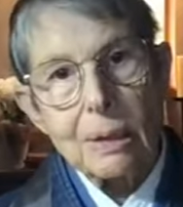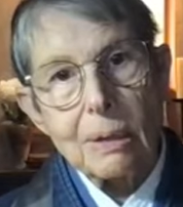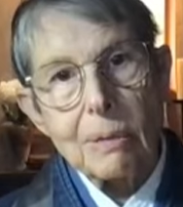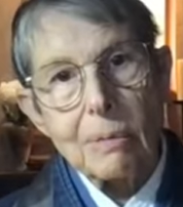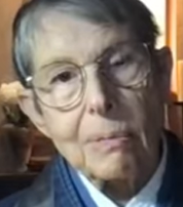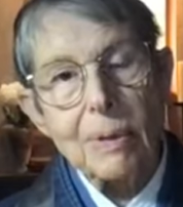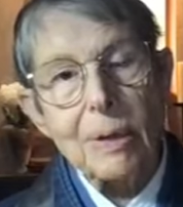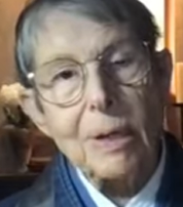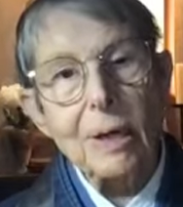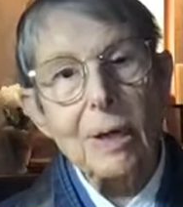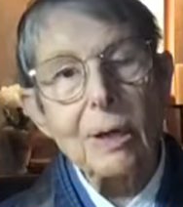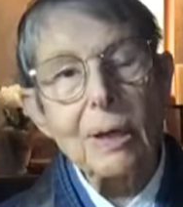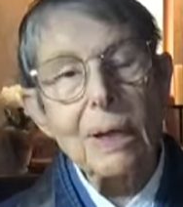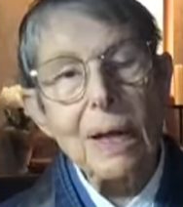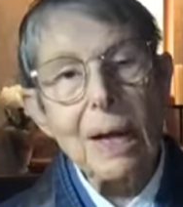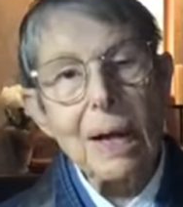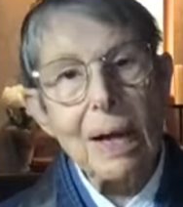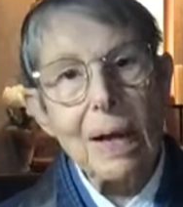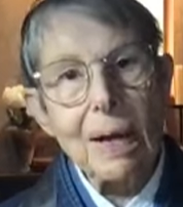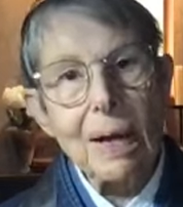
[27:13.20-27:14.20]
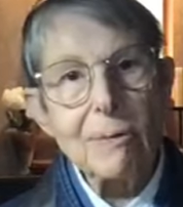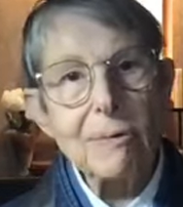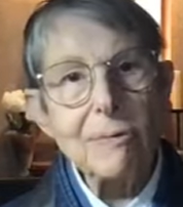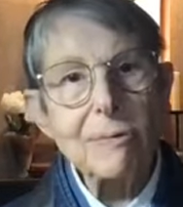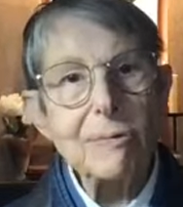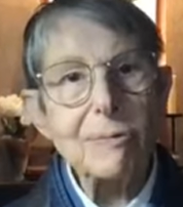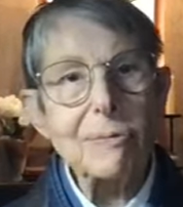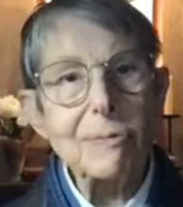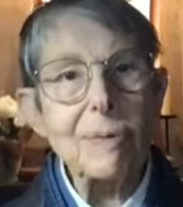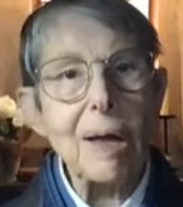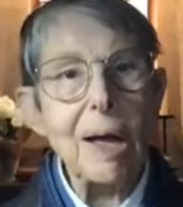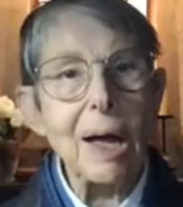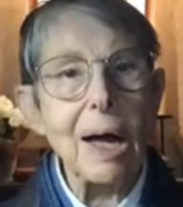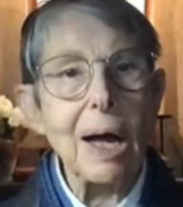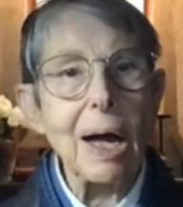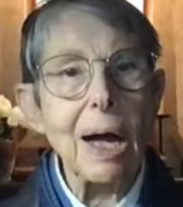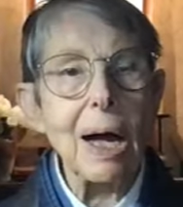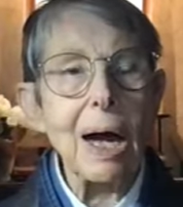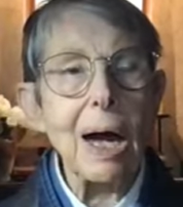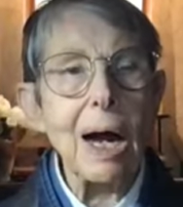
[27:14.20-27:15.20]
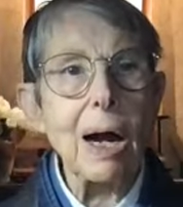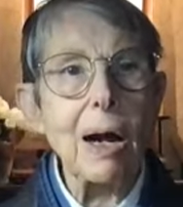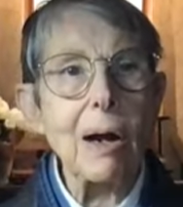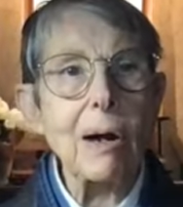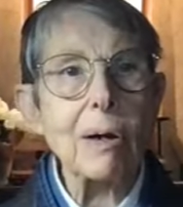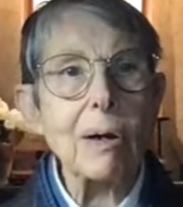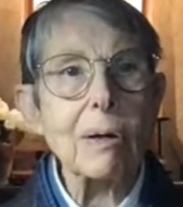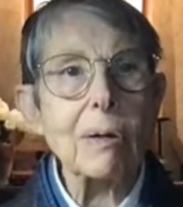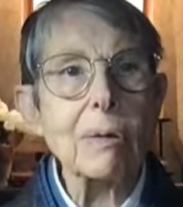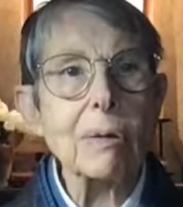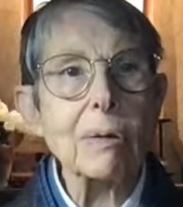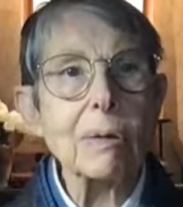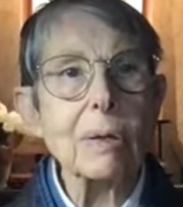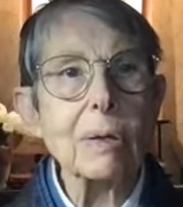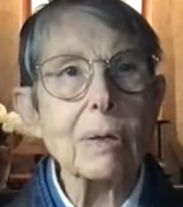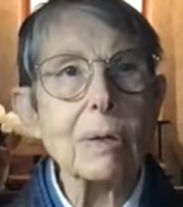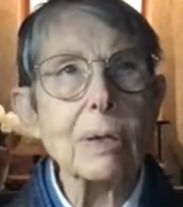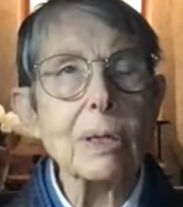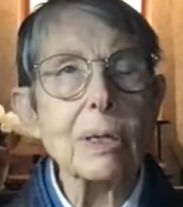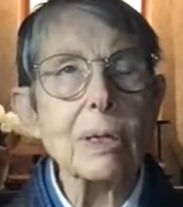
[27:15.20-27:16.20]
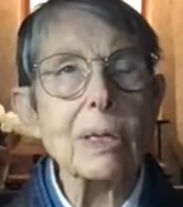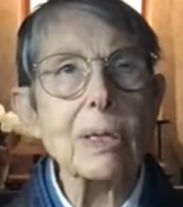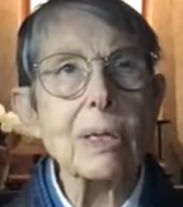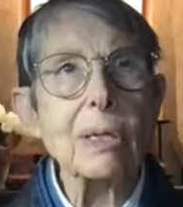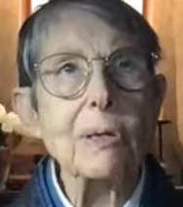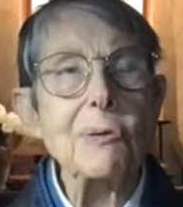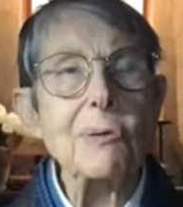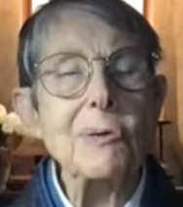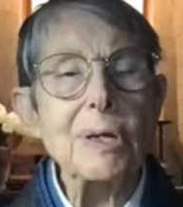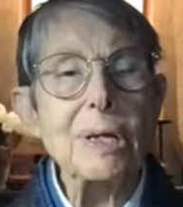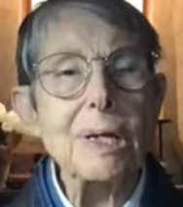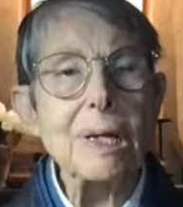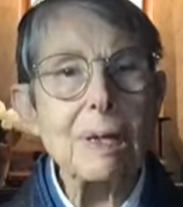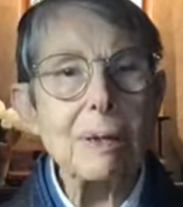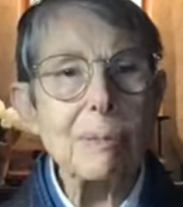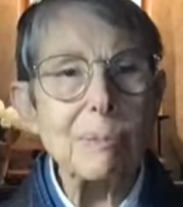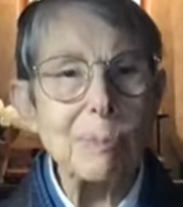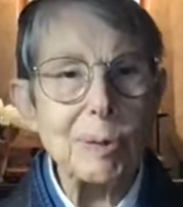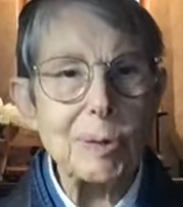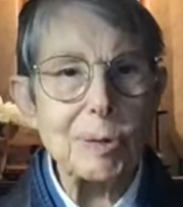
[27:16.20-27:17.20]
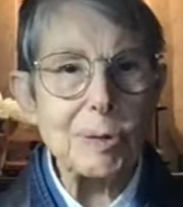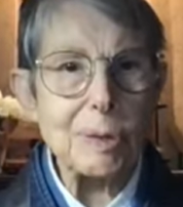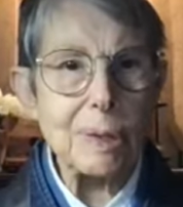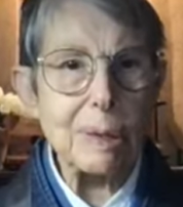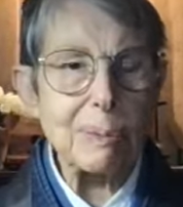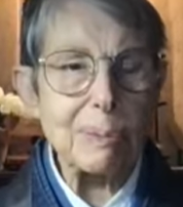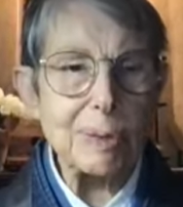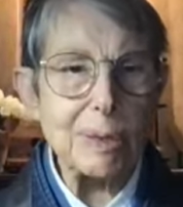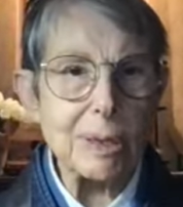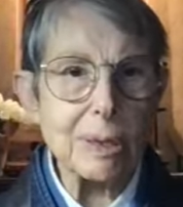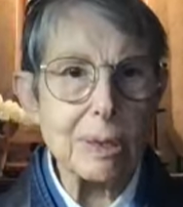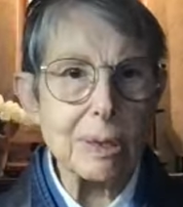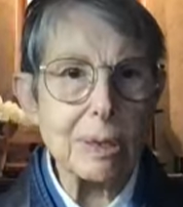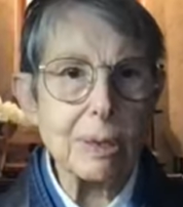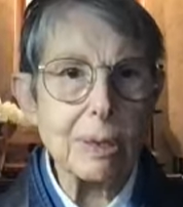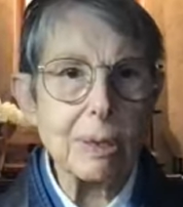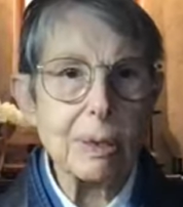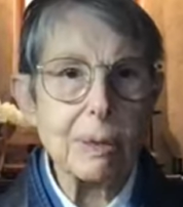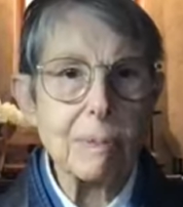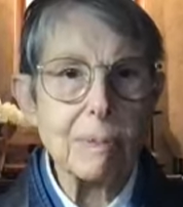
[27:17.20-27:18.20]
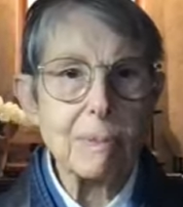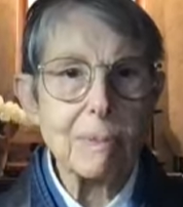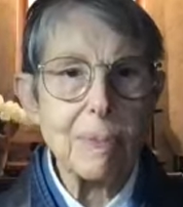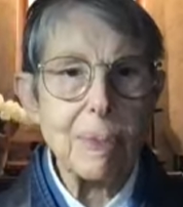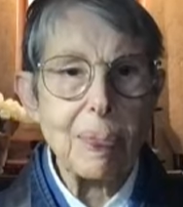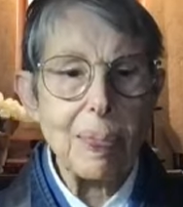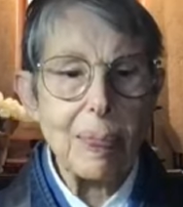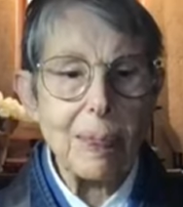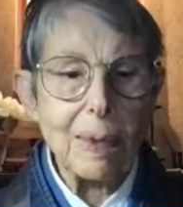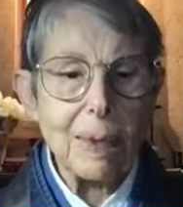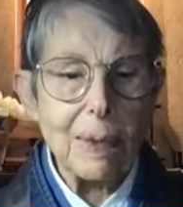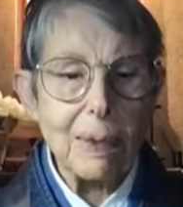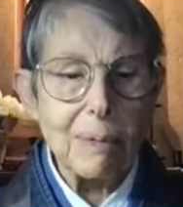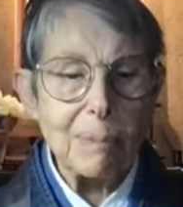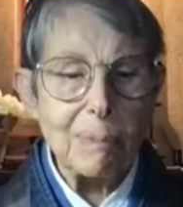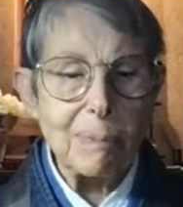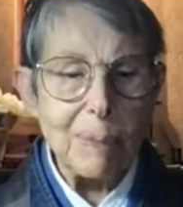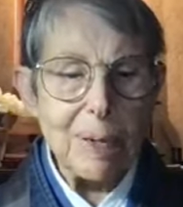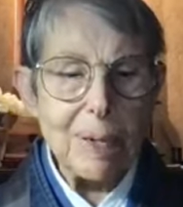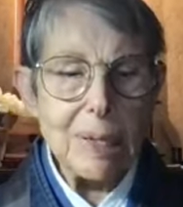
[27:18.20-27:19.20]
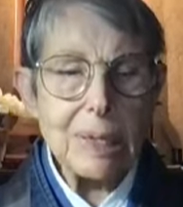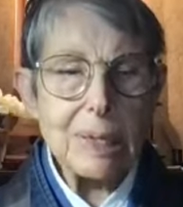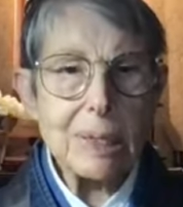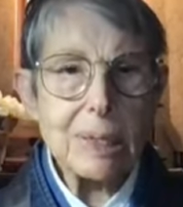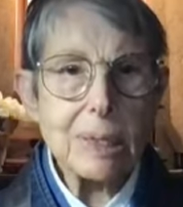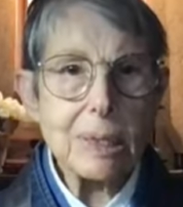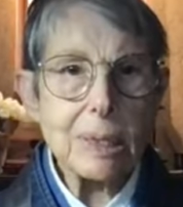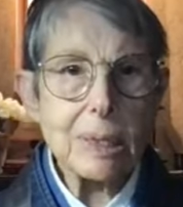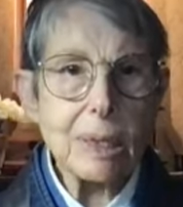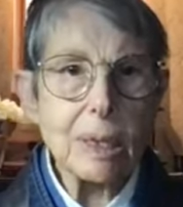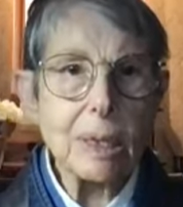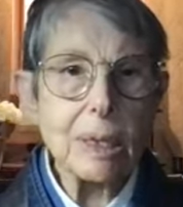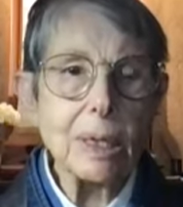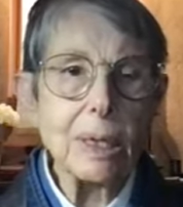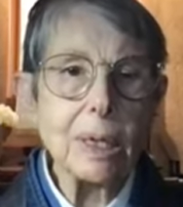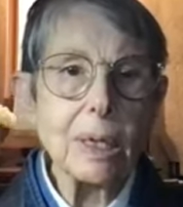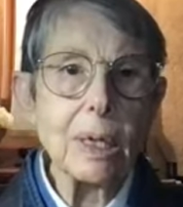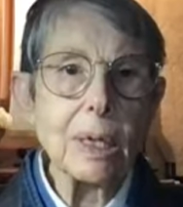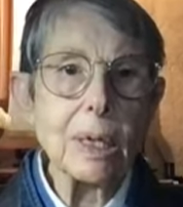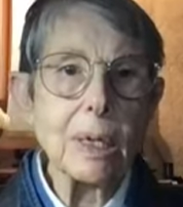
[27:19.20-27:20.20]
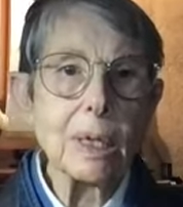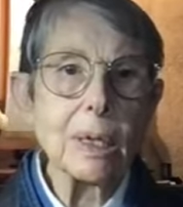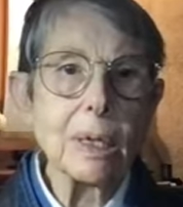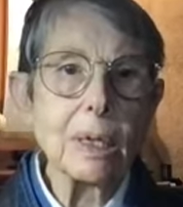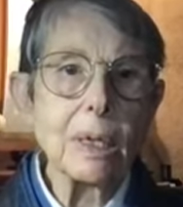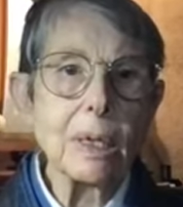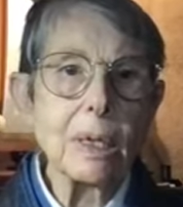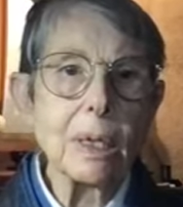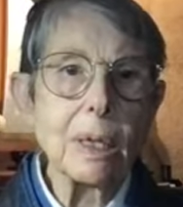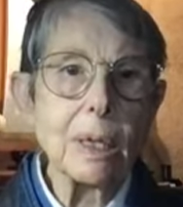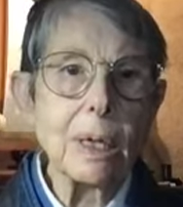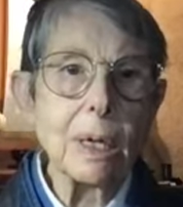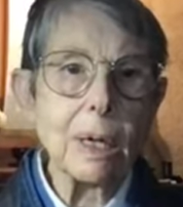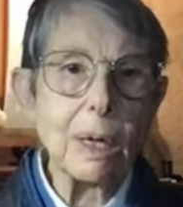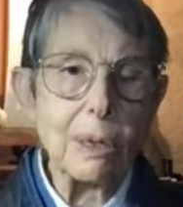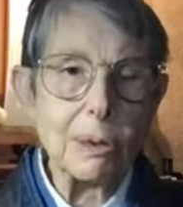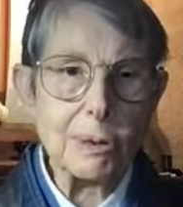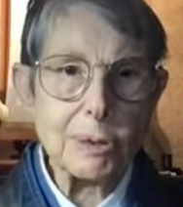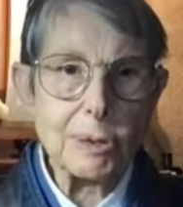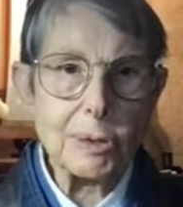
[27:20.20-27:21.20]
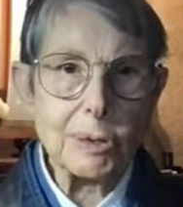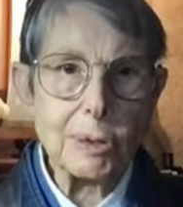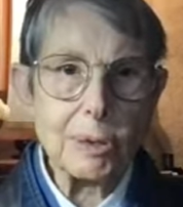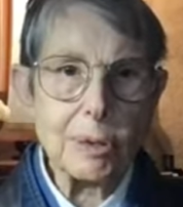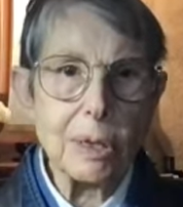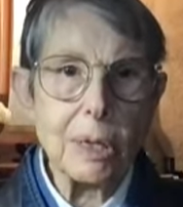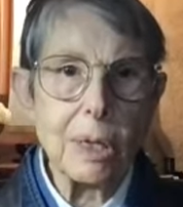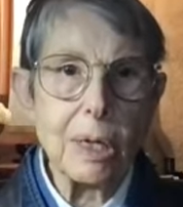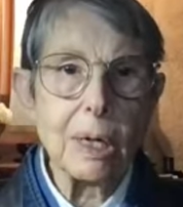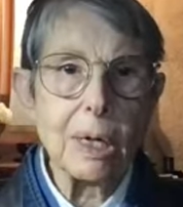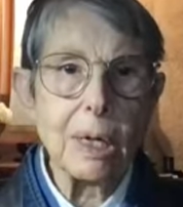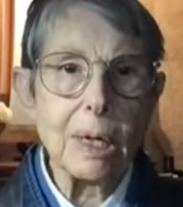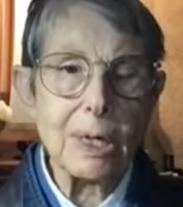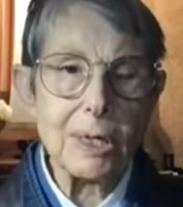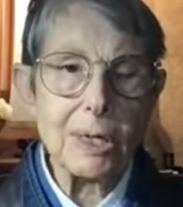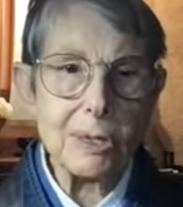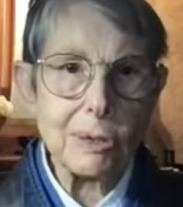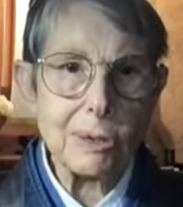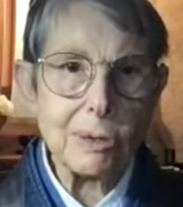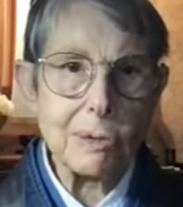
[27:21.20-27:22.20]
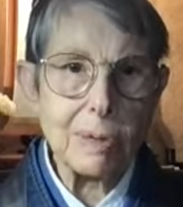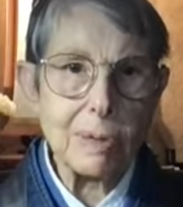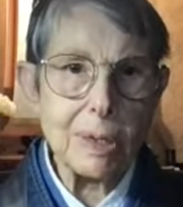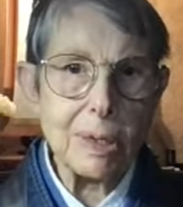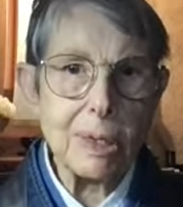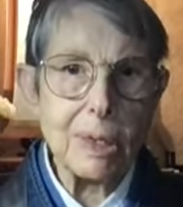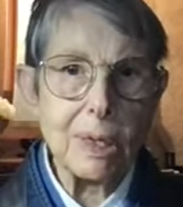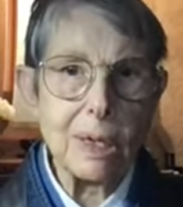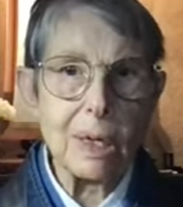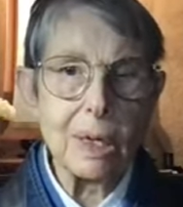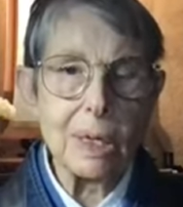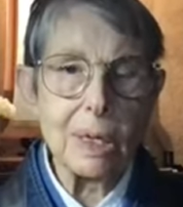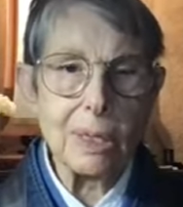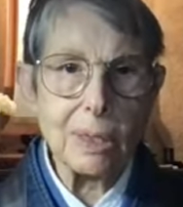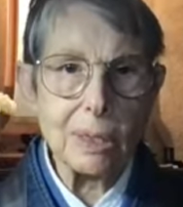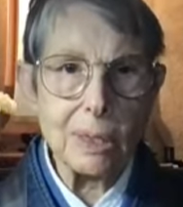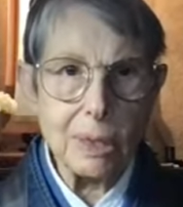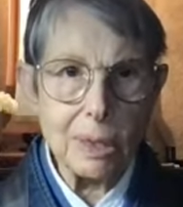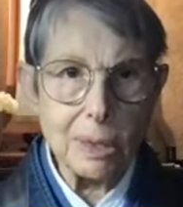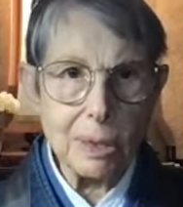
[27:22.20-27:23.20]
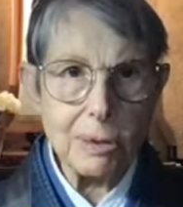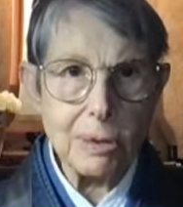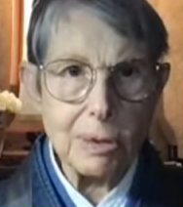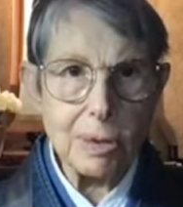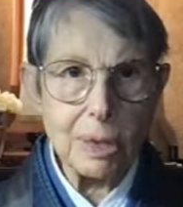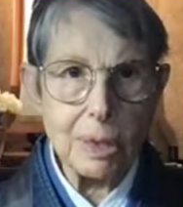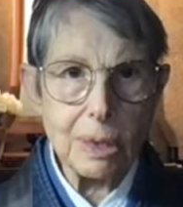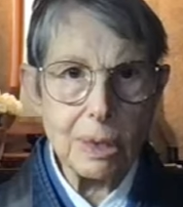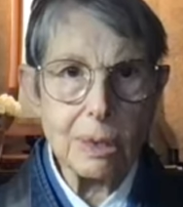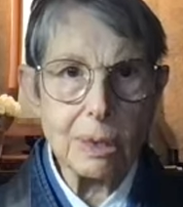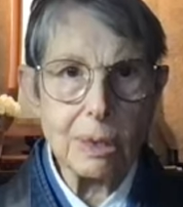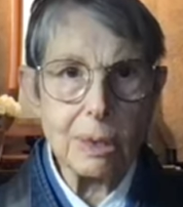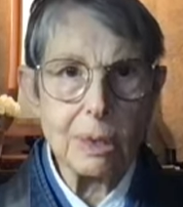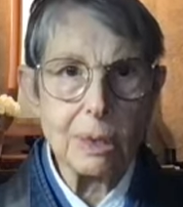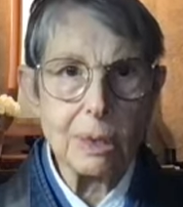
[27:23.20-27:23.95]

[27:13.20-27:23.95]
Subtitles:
we all have our unique perceptions based on our culture, our history, our conditioning,